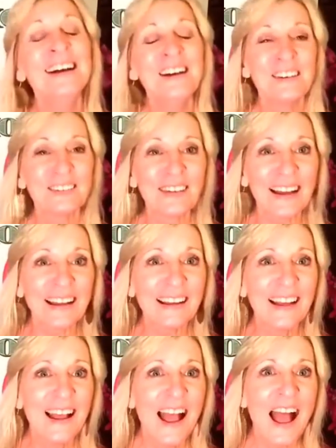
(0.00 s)

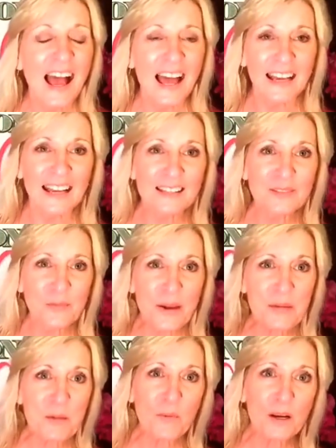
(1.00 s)
right? And as
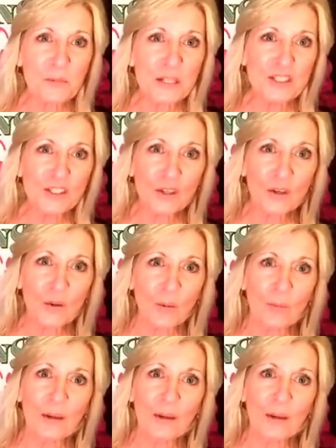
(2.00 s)
women, what do? We